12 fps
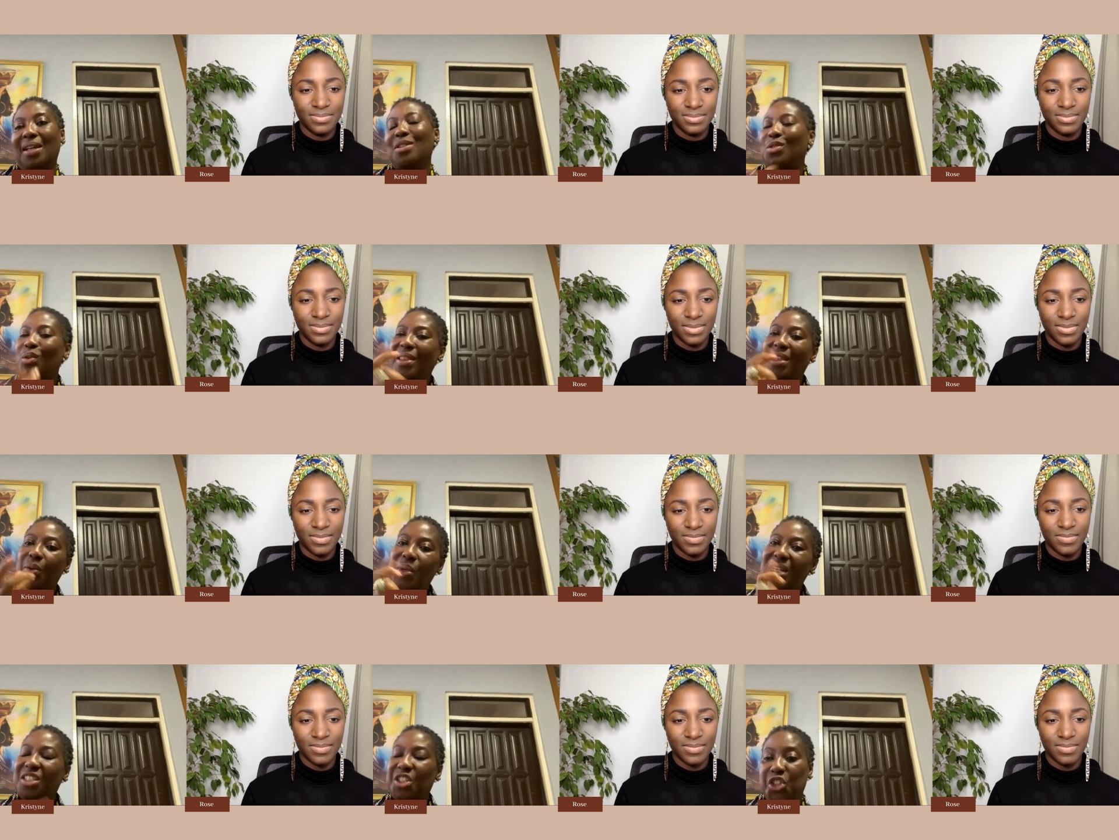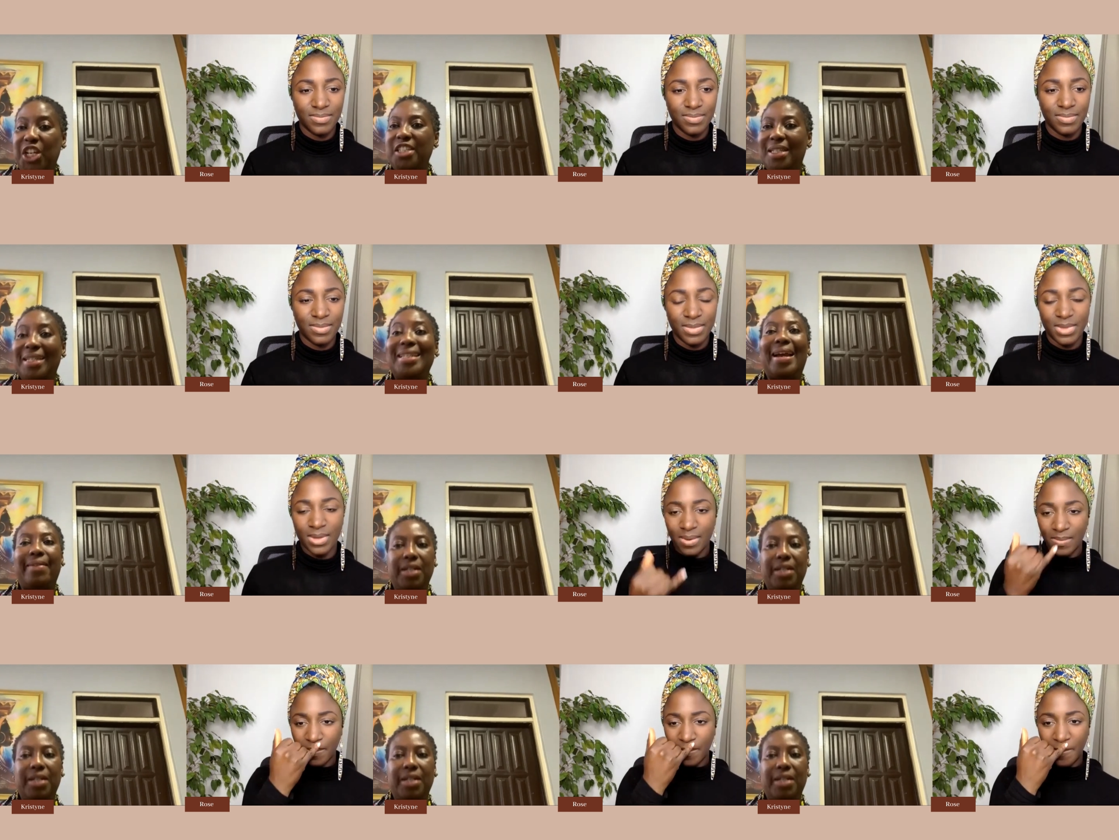Speaker 1: here. So I think we need to change the
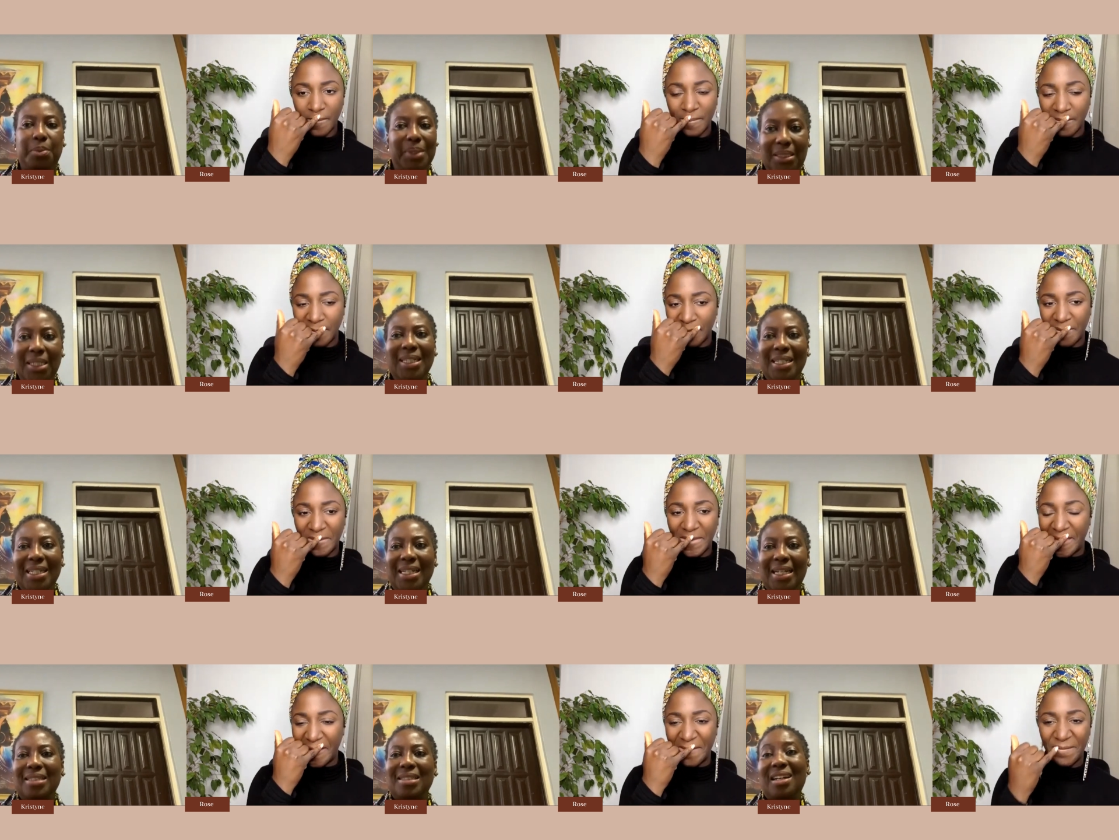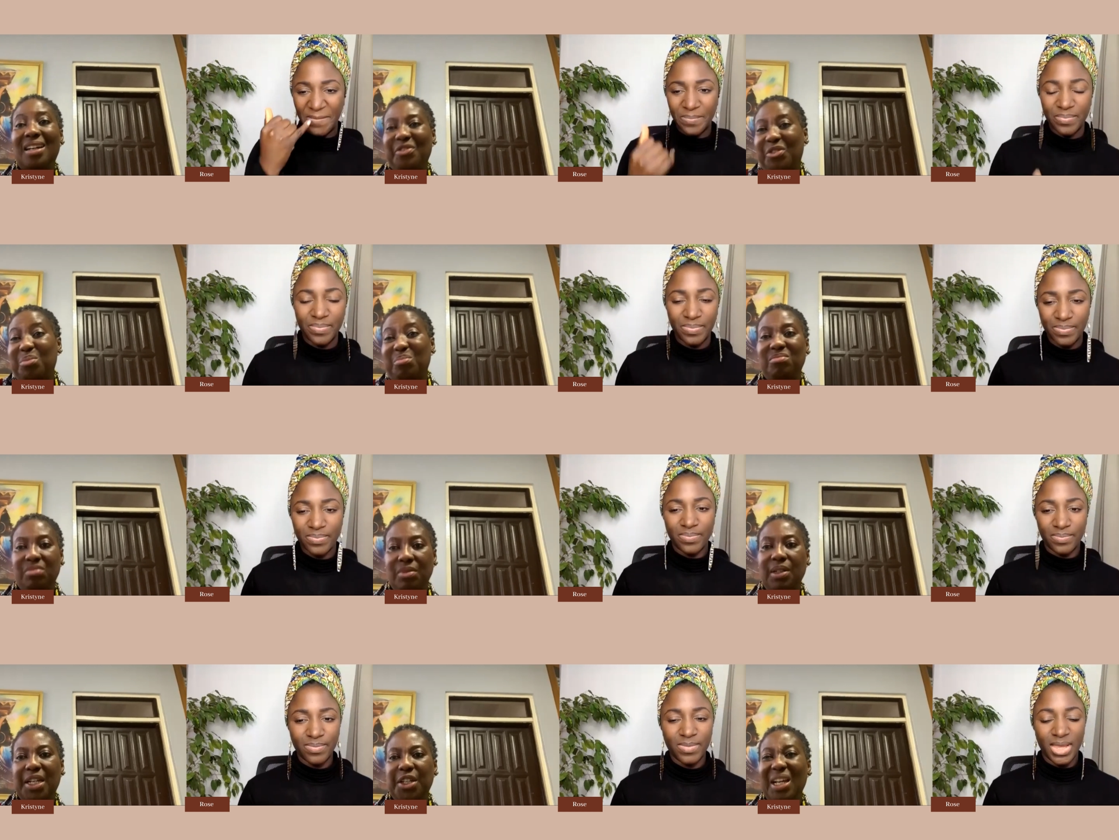narrative a little bit. Yeah.
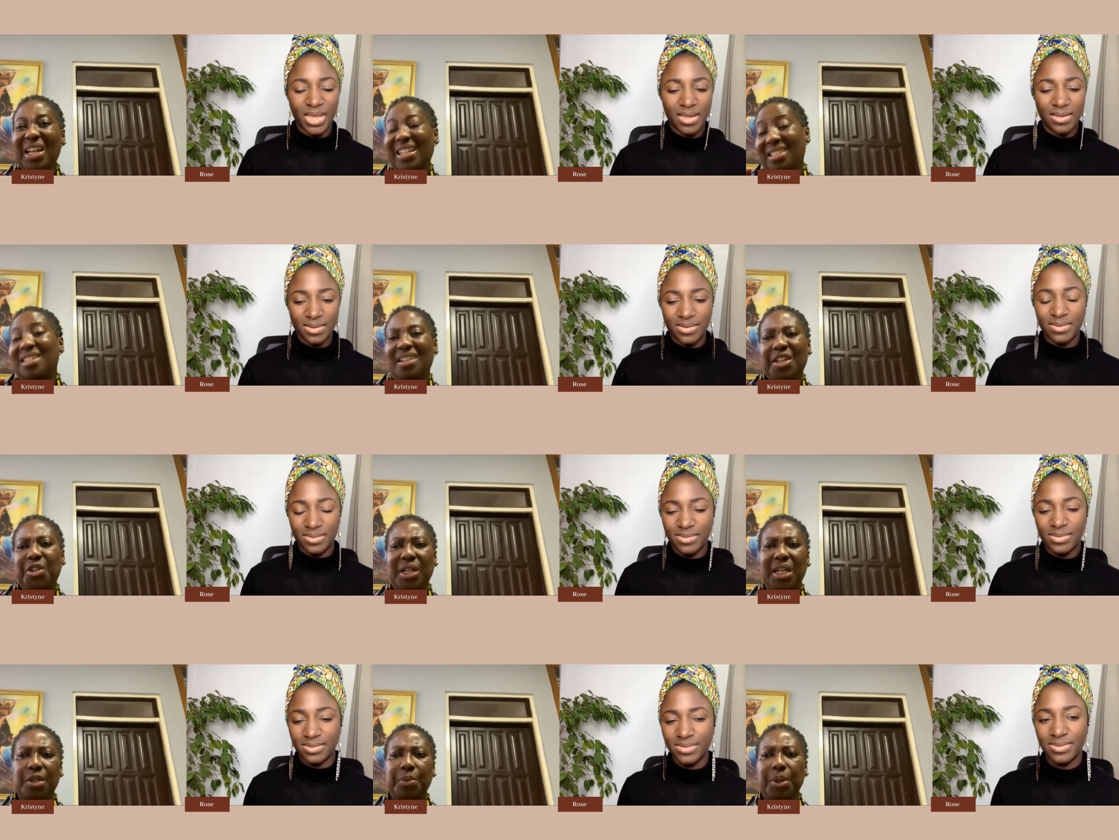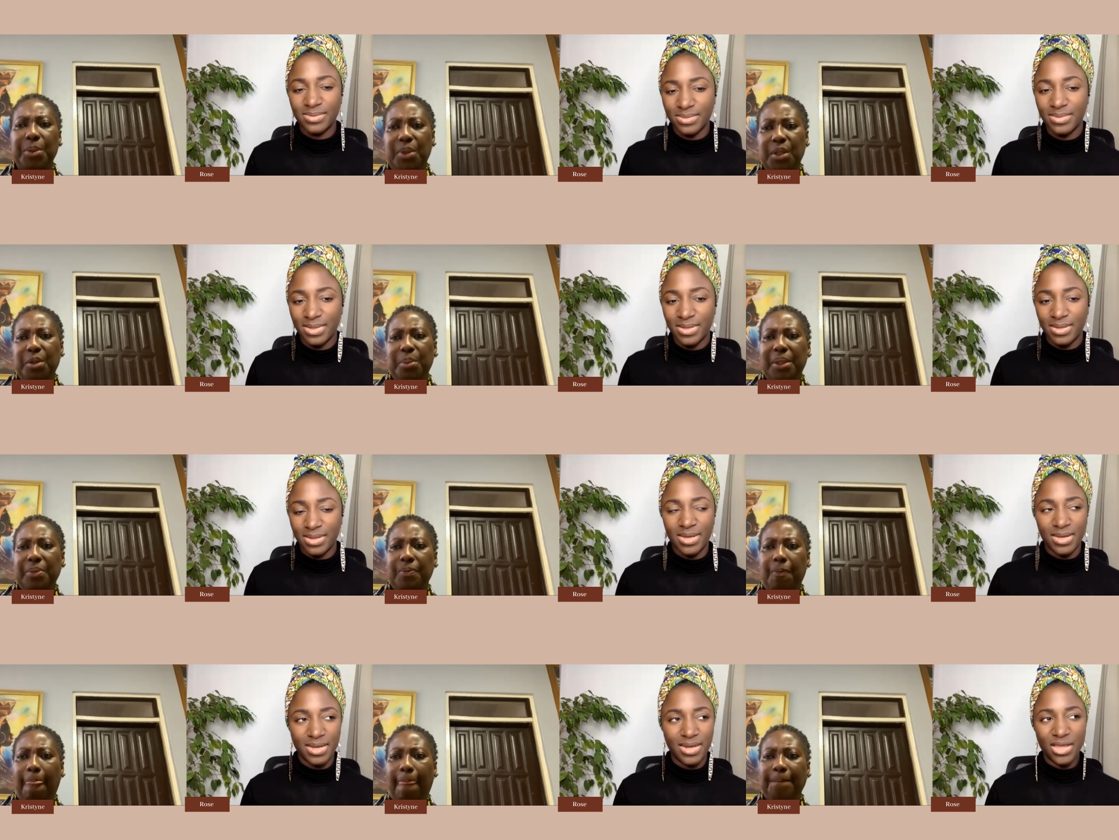And start educating people a little bit.
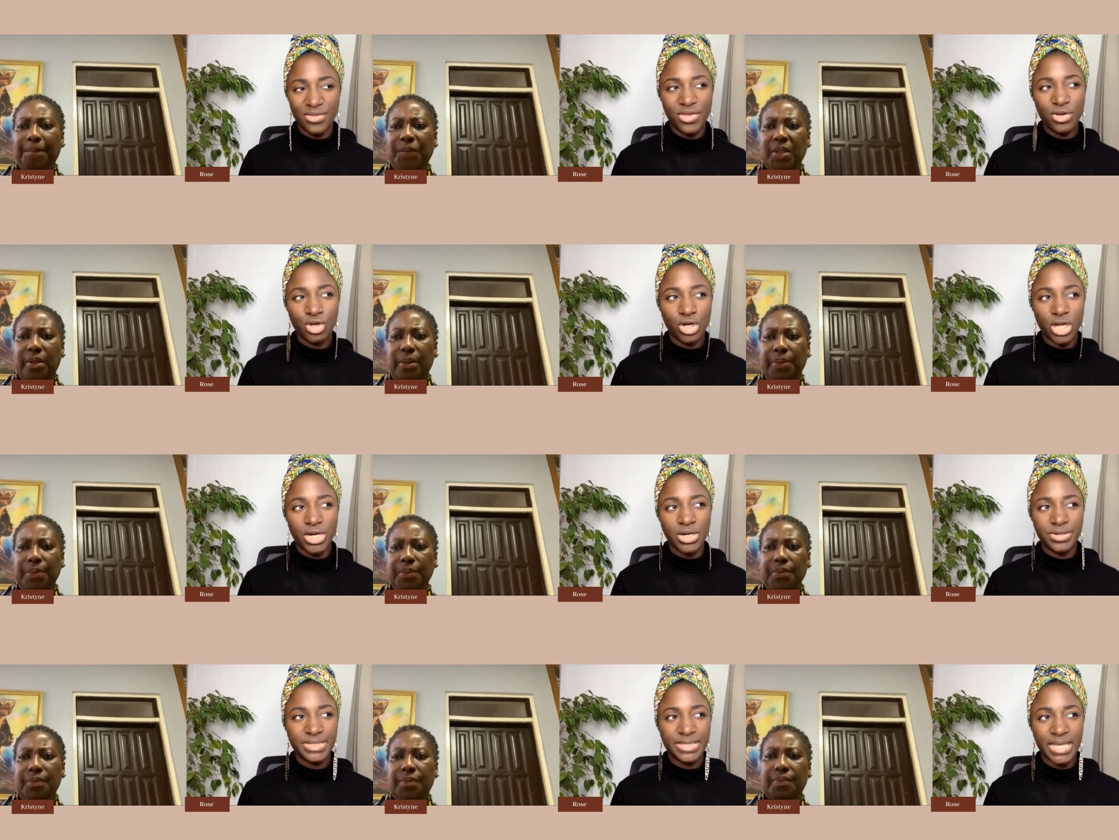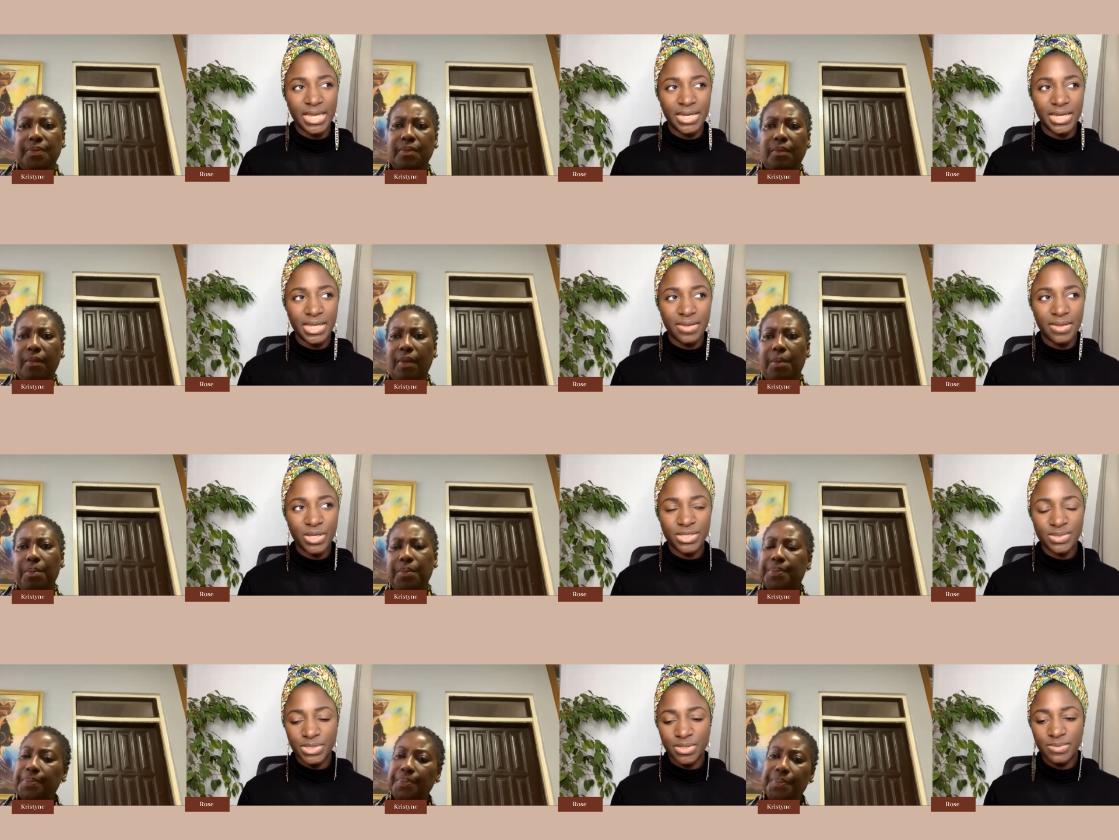
Speaker 2: And I think not understanding,
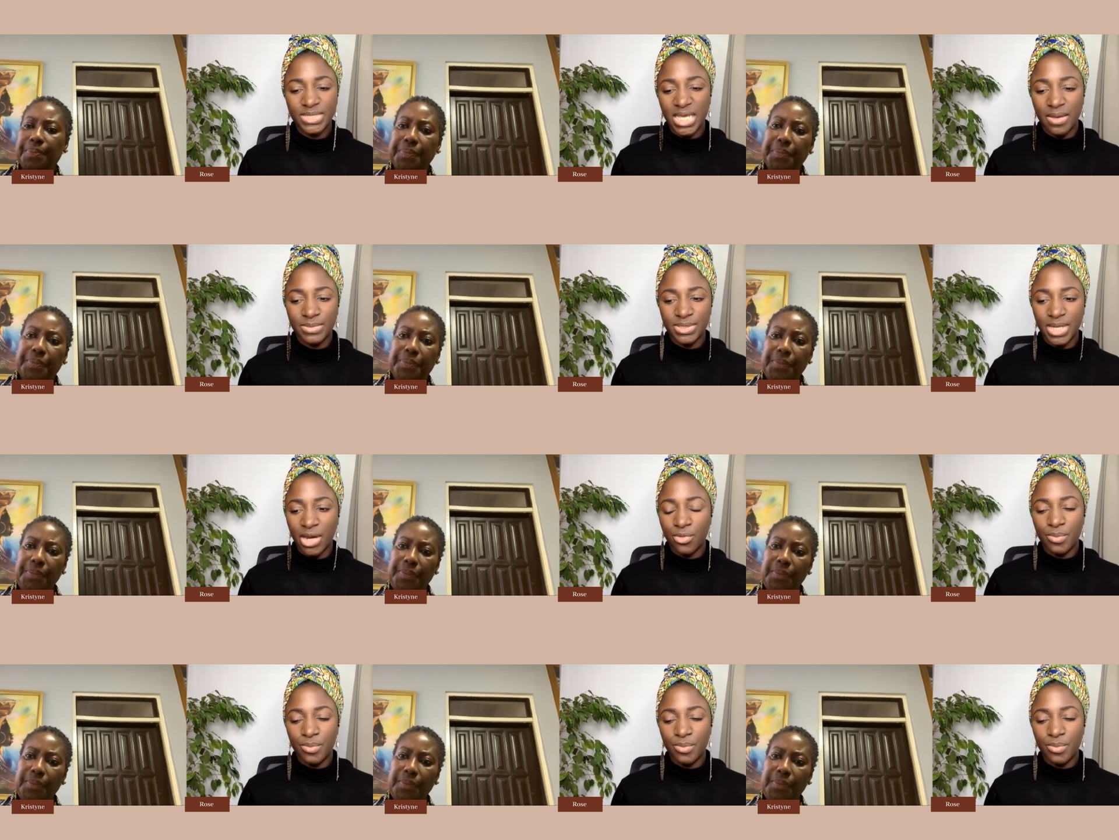because sometimes I